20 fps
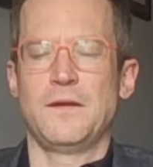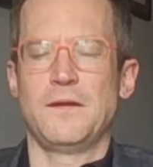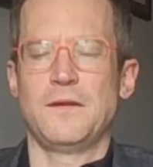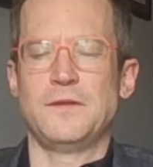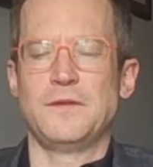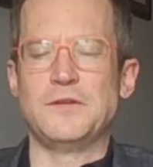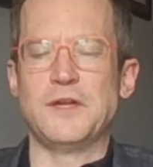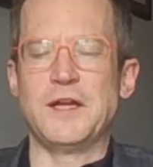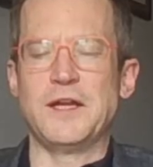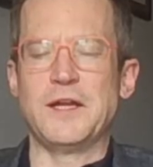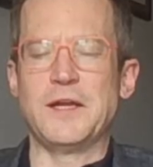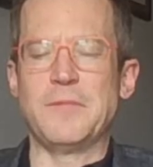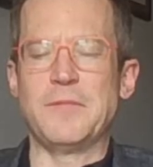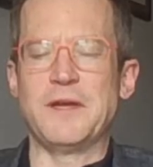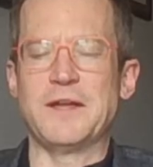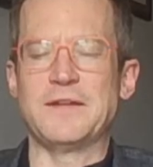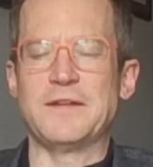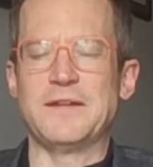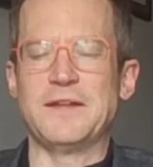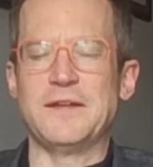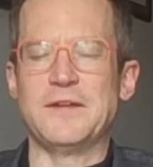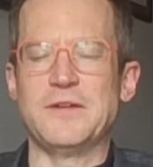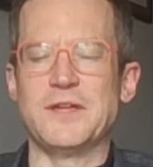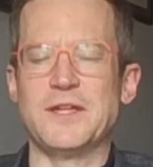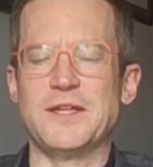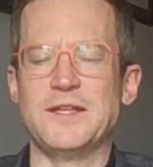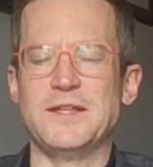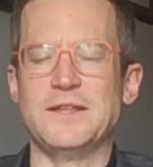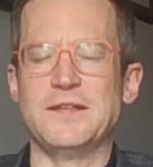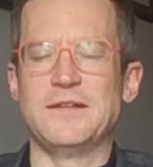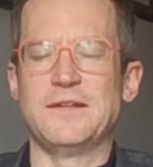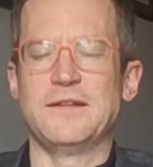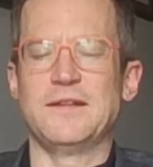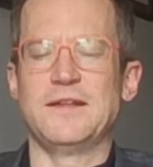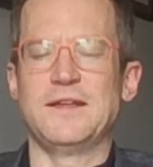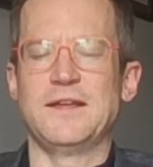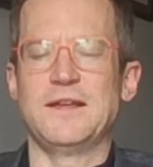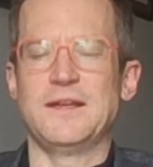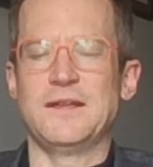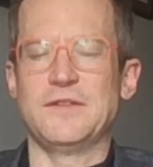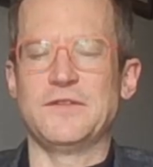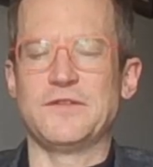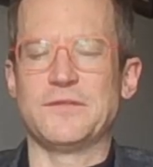Dragging back down into the cave.